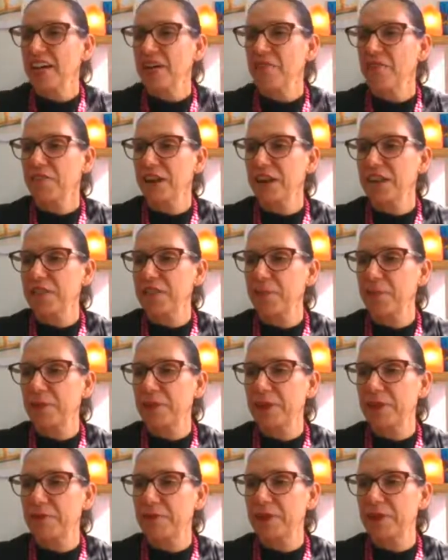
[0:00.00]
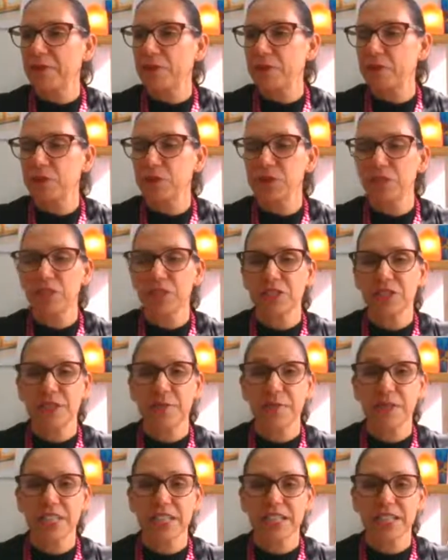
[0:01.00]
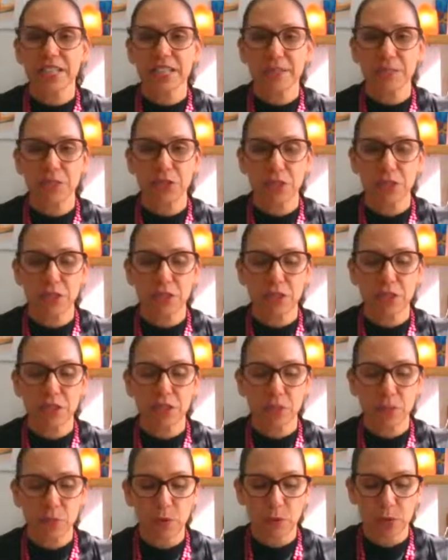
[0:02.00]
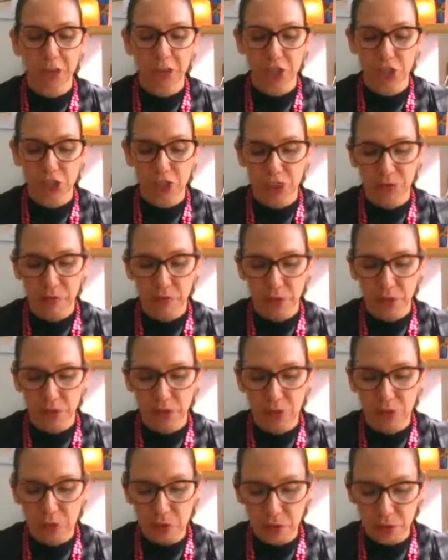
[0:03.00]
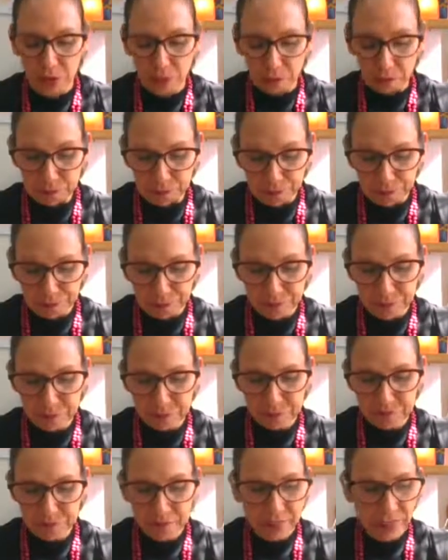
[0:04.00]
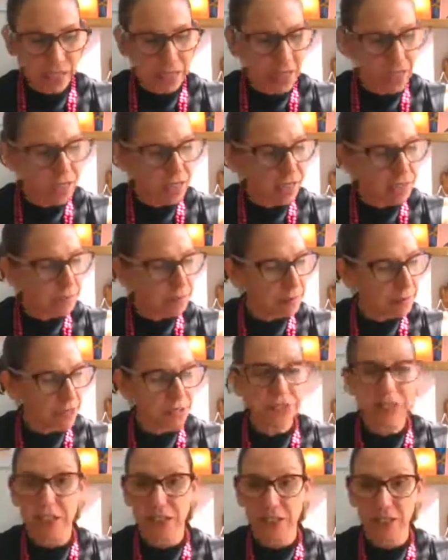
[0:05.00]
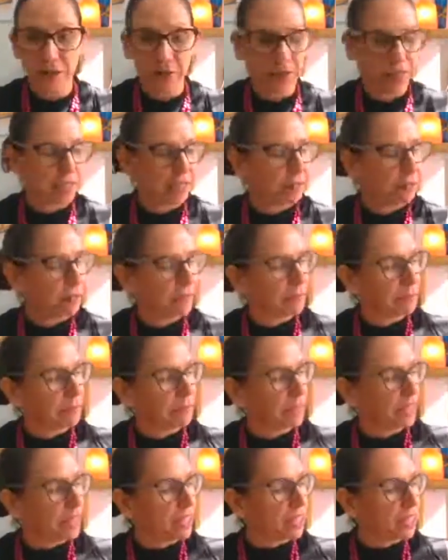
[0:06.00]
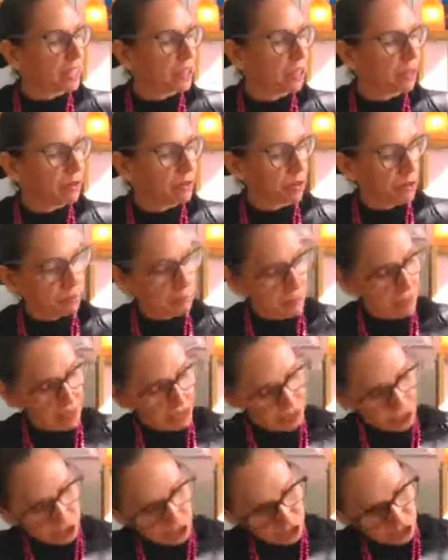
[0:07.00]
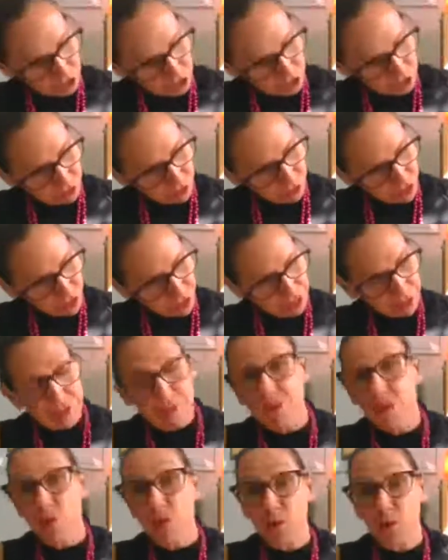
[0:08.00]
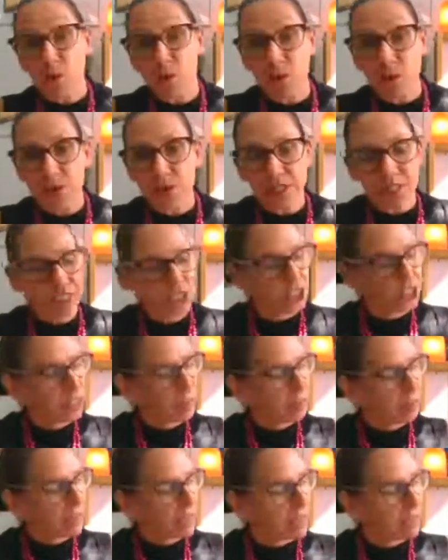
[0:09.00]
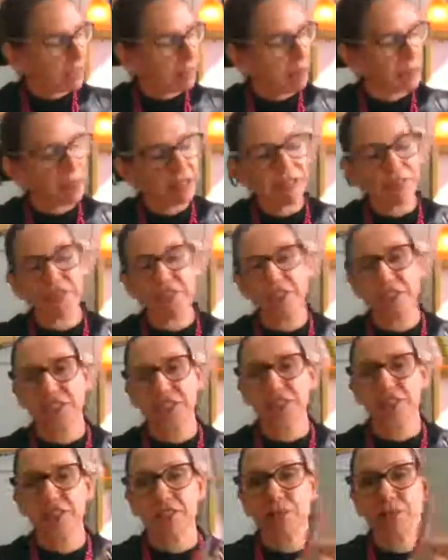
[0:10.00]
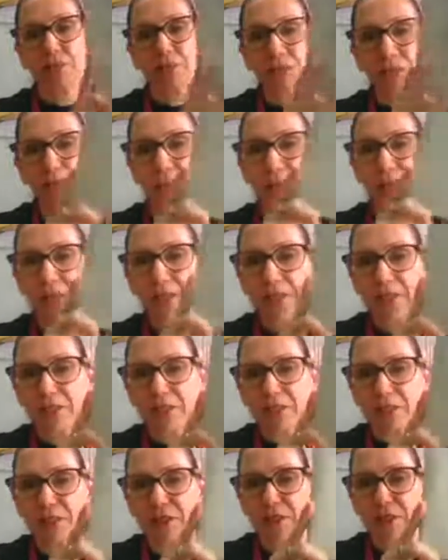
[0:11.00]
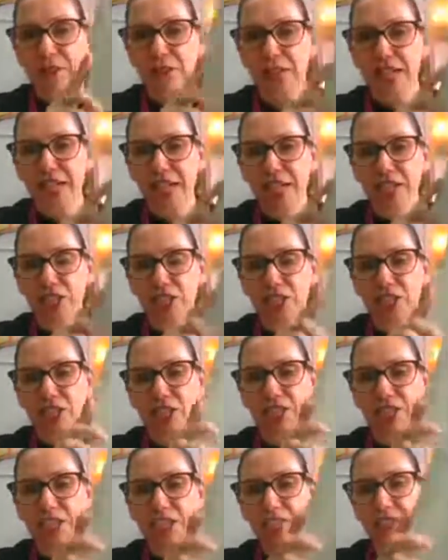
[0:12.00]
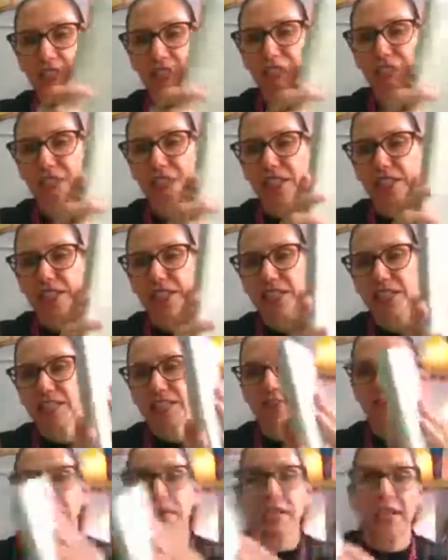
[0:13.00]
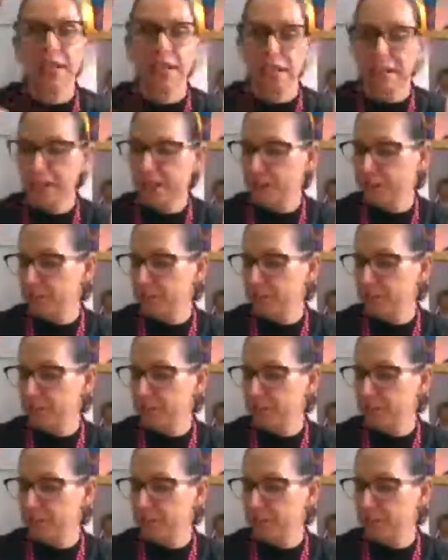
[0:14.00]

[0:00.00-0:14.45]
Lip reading: around me. But it was also time to get some new inspiration, because I'll tell you why in a minute. So I managed to find 4 books that jumped out at me. First of all was Paulo Coelho, The Archer. So he is my